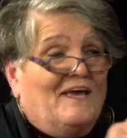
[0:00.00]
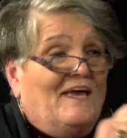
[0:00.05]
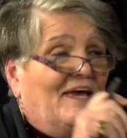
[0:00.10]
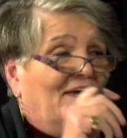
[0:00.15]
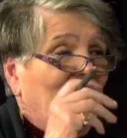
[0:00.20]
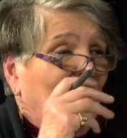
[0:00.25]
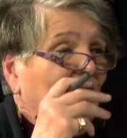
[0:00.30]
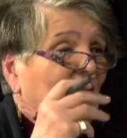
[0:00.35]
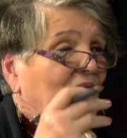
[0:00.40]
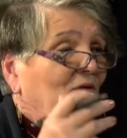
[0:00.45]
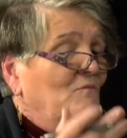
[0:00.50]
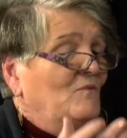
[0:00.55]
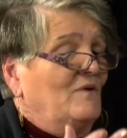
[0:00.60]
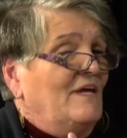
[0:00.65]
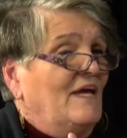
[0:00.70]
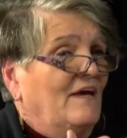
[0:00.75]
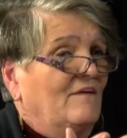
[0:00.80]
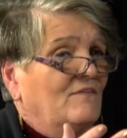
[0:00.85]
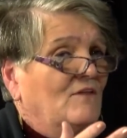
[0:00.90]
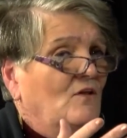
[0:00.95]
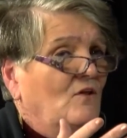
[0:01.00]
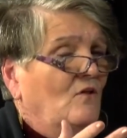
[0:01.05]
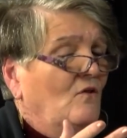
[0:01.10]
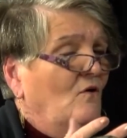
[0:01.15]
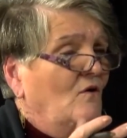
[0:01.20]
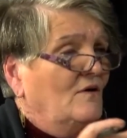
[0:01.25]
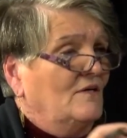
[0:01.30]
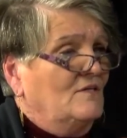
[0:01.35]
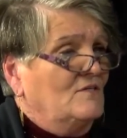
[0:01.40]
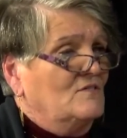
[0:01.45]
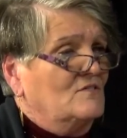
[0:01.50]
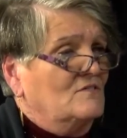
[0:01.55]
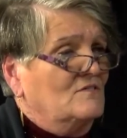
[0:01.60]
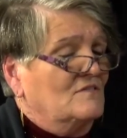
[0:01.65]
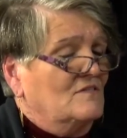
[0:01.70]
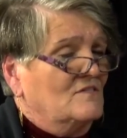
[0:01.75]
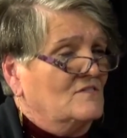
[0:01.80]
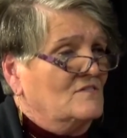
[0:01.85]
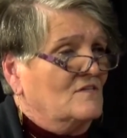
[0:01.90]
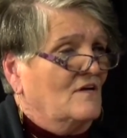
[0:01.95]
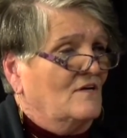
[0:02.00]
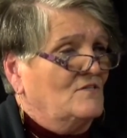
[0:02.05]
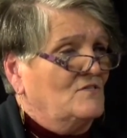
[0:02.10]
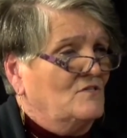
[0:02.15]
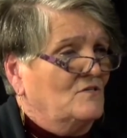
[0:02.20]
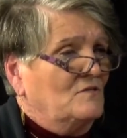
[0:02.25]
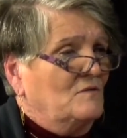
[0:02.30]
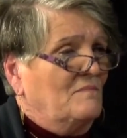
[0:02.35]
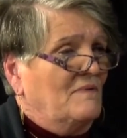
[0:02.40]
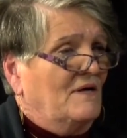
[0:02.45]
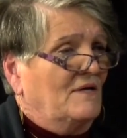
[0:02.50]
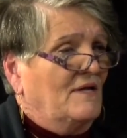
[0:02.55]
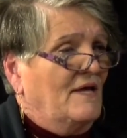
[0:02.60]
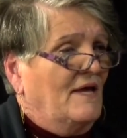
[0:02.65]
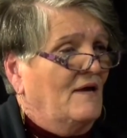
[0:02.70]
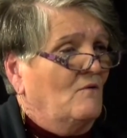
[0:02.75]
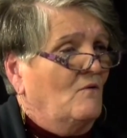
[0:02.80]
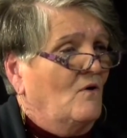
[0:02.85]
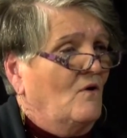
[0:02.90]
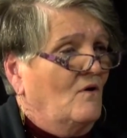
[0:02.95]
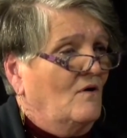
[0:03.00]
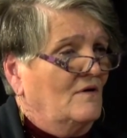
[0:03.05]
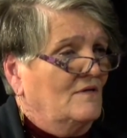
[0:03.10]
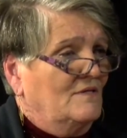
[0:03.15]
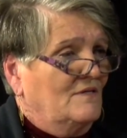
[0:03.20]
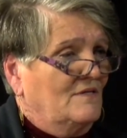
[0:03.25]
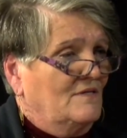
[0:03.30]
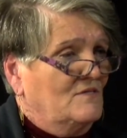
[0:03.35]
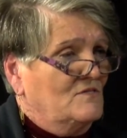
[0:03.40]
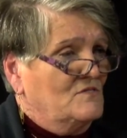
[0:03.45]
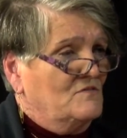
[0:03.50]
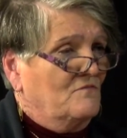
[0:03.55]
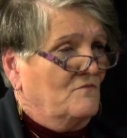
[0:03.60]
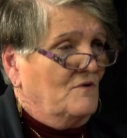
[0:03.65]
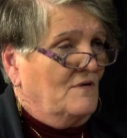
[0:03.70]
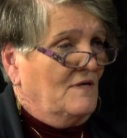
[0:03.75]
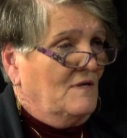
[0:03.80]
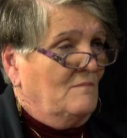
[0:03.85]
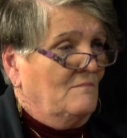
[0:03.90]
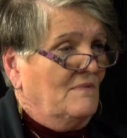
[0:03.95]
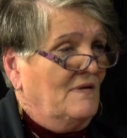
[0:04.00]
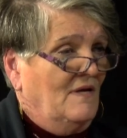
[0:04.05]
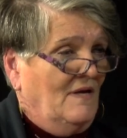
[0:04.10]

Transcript: And we had the longest discussion about how hard it is for him